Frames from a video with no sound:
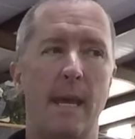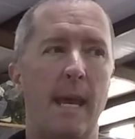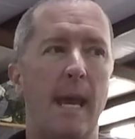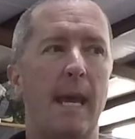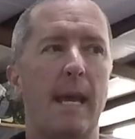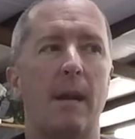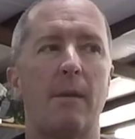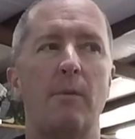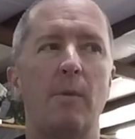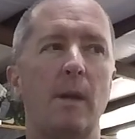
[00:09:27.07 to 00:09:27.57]

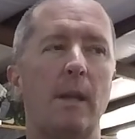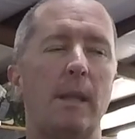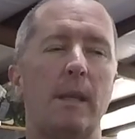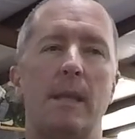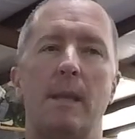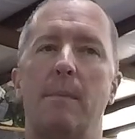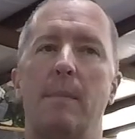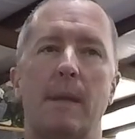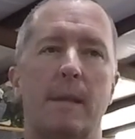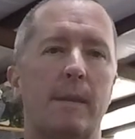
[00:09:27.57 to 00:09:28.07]
And
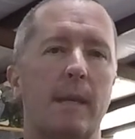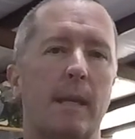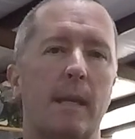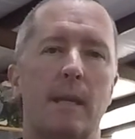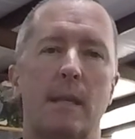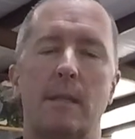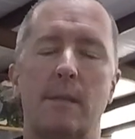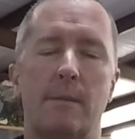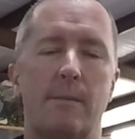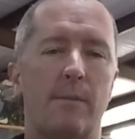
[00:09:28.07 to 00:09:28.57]
the big thing
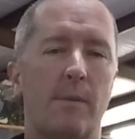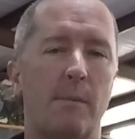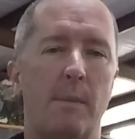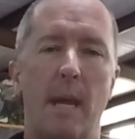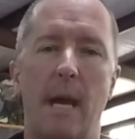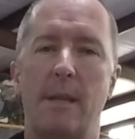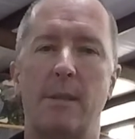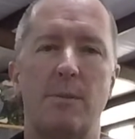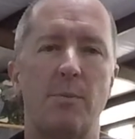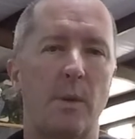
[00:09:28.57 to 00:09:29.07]
is for me,
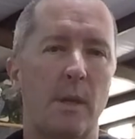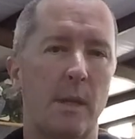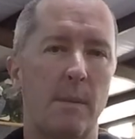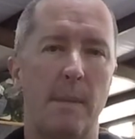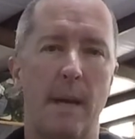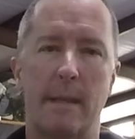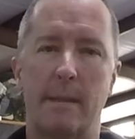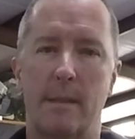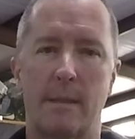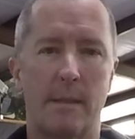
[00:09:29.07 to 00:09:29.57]
I just want to get
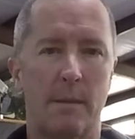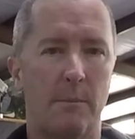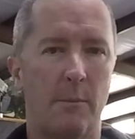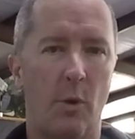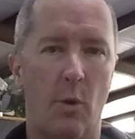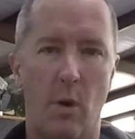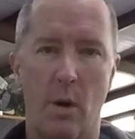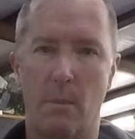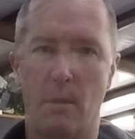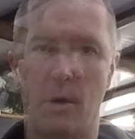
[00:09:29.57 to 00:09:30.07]
back to some
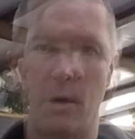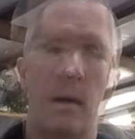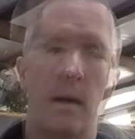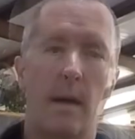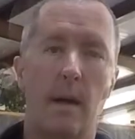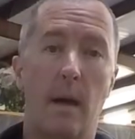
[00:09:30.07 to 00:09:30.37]
normal.